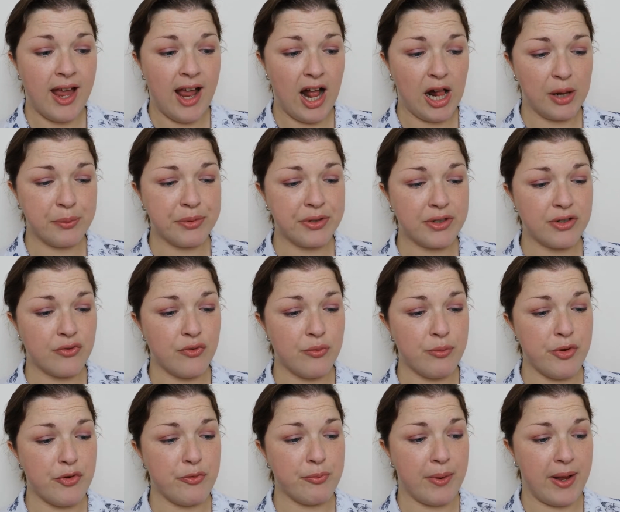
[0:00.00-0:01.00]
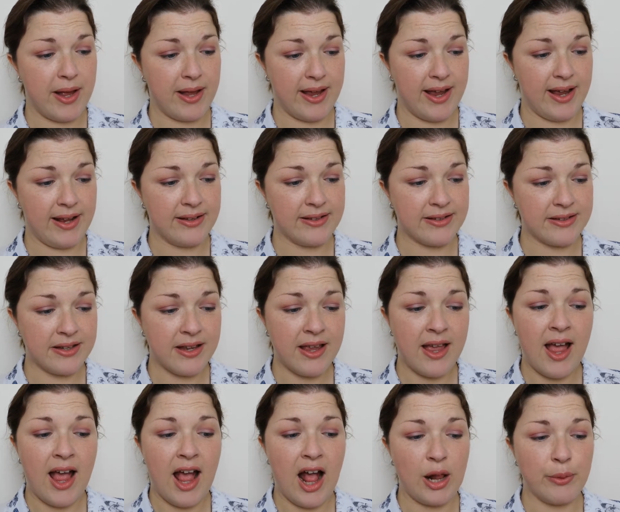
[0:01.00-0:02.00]
helping to remove blackheads,
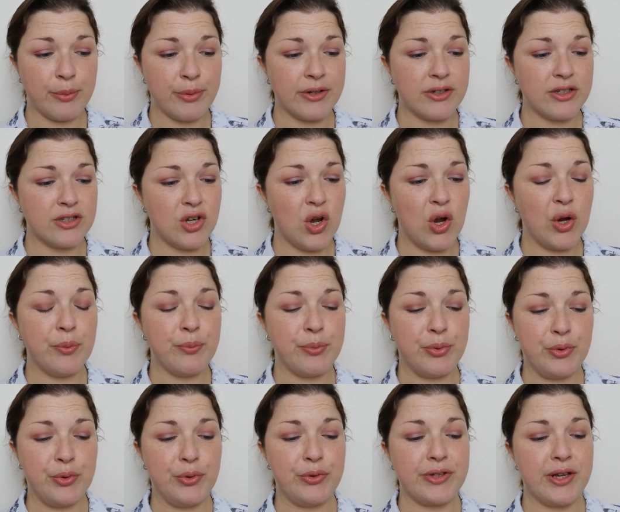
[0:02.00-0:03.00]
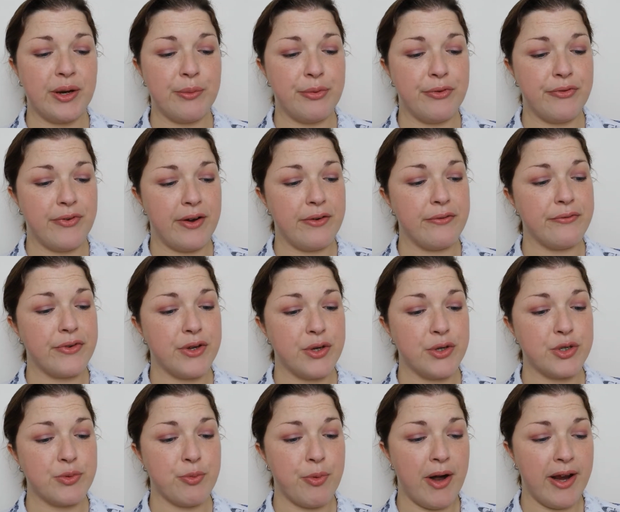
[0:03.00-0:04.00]
helping to tighten pores and prevent
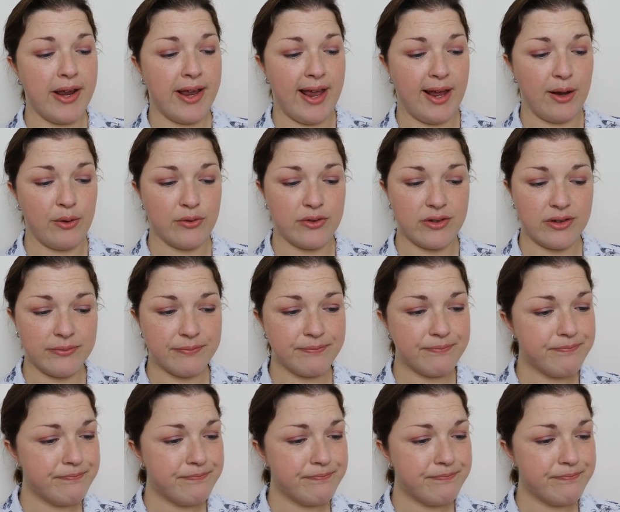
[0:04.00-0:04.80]
future breakouts.